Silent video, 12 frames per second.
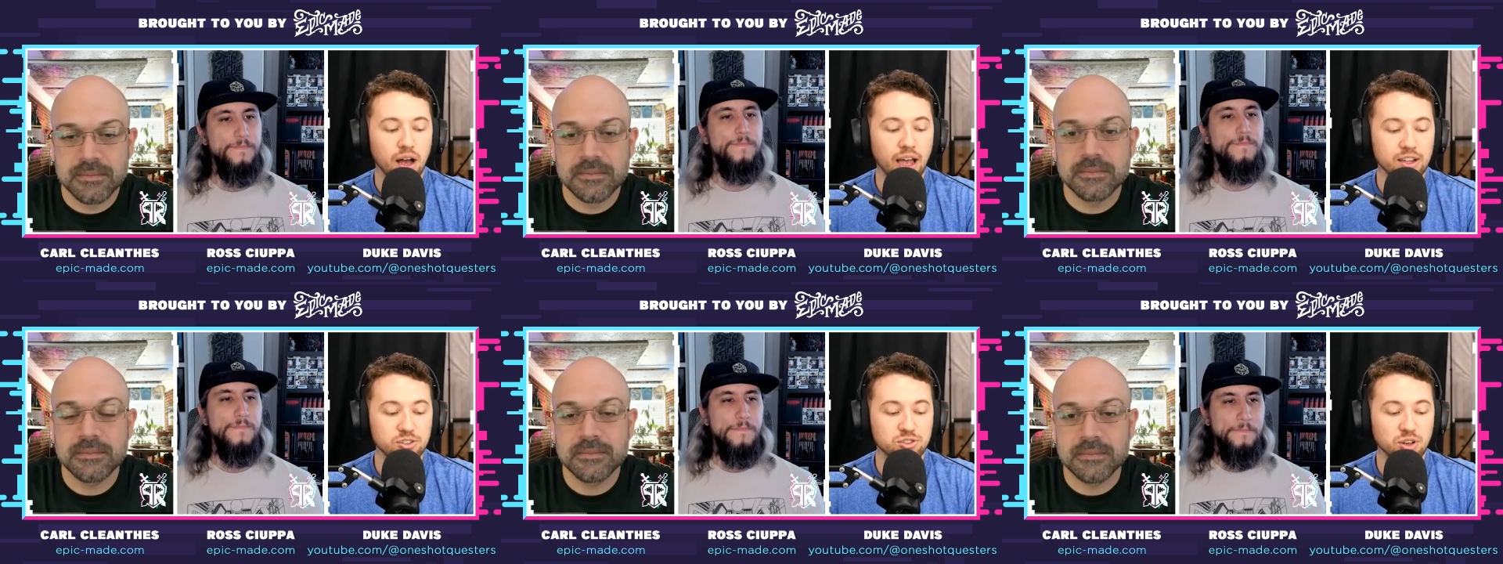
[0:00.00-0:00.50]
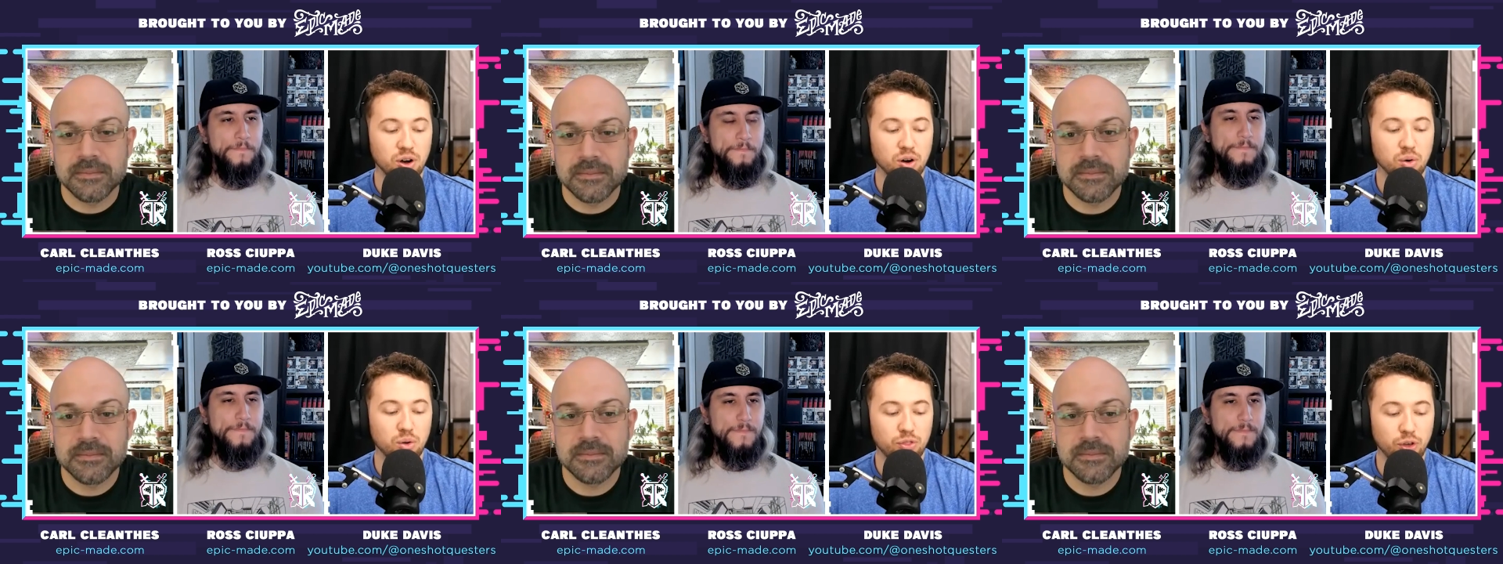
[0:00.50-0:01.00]
Speaker 1: And mm-hmm.
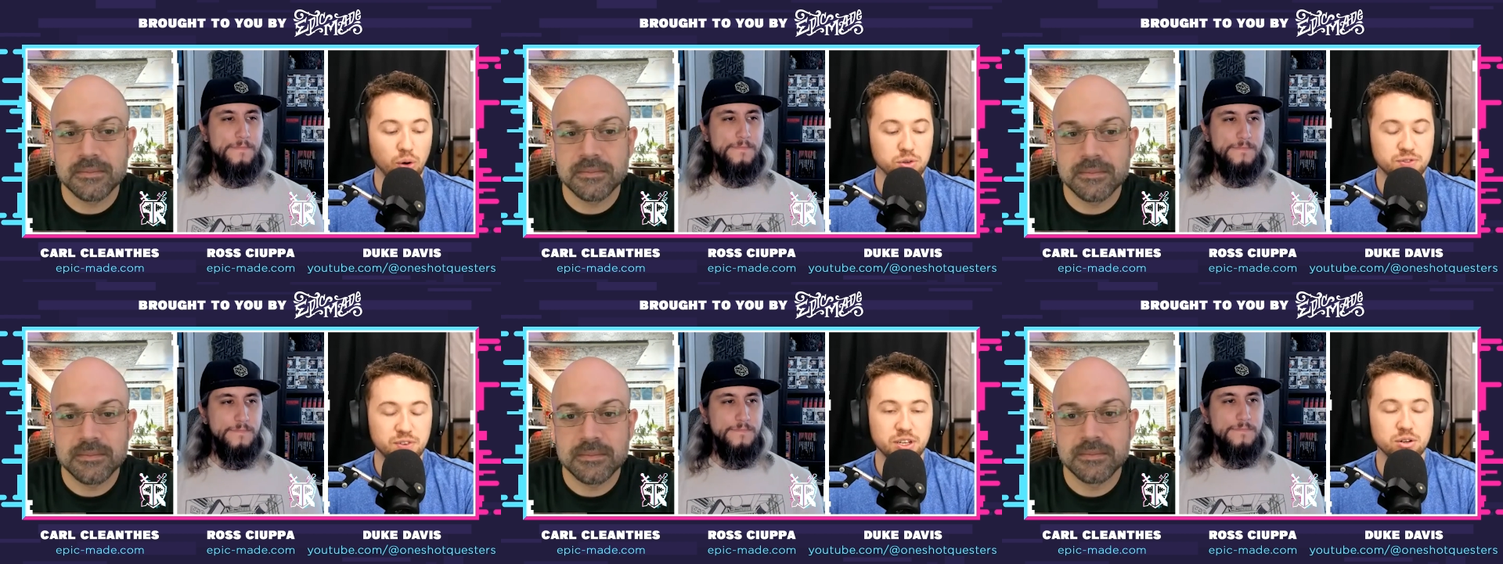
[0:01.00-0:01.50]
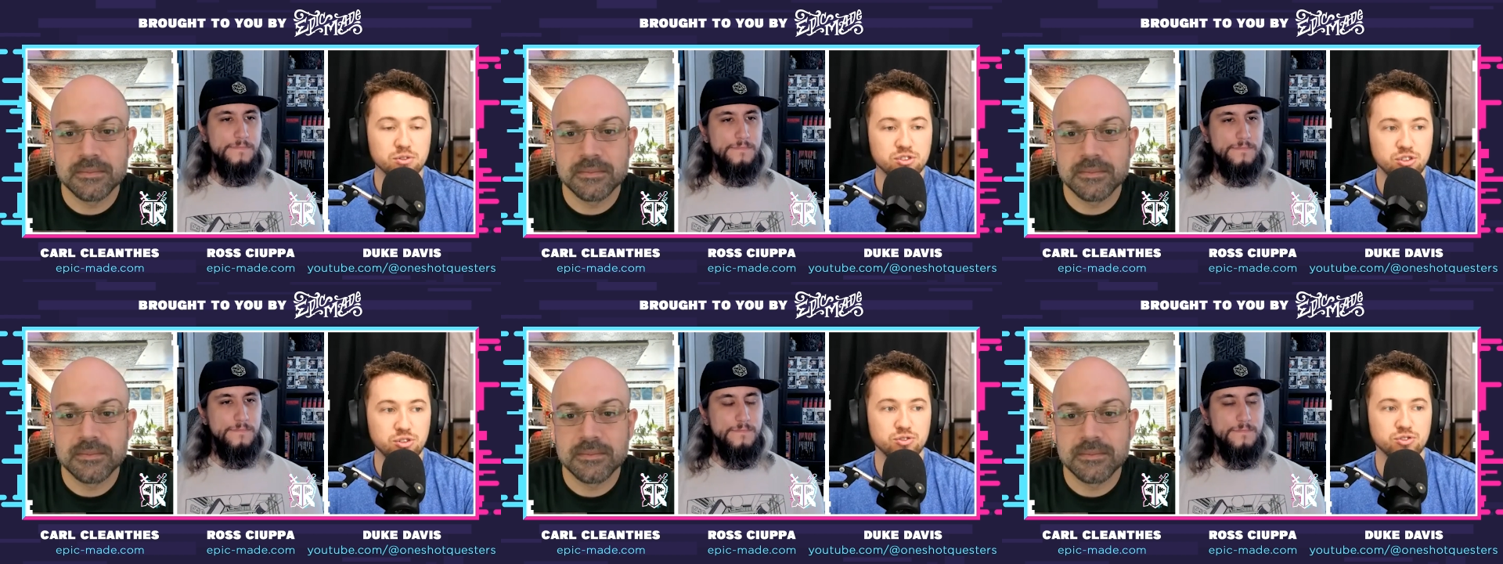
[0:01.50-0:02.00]
so, those videos
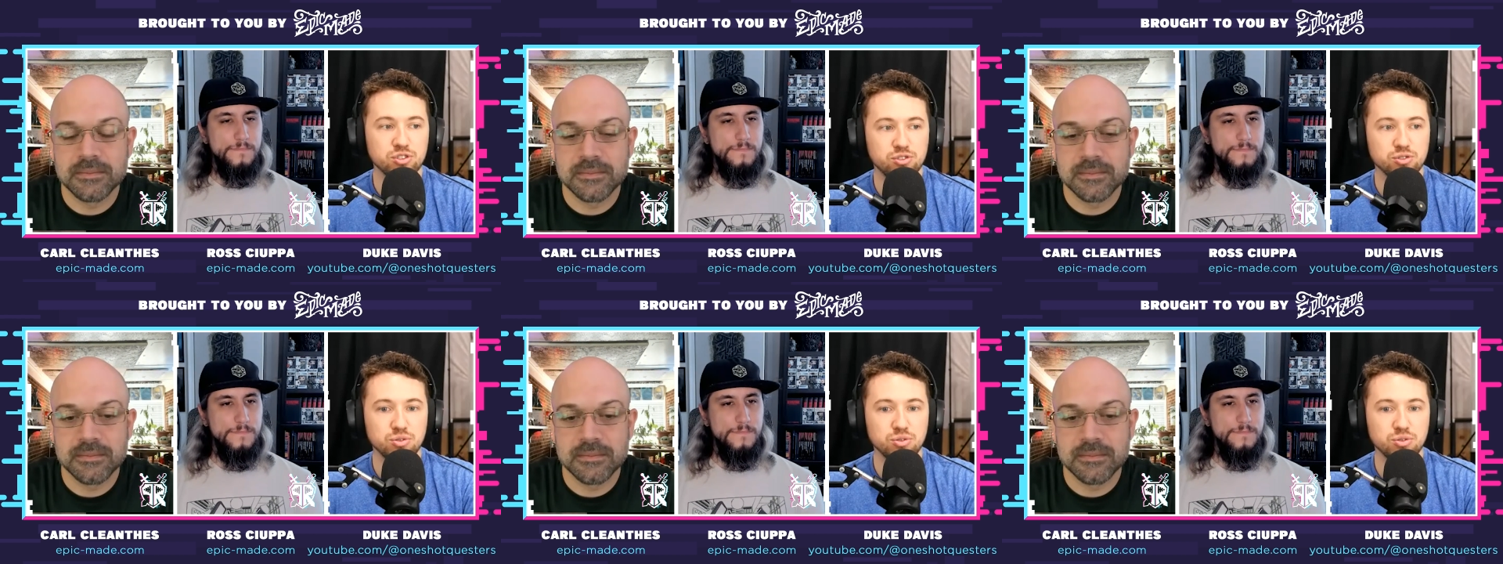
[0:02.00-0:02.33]
usually do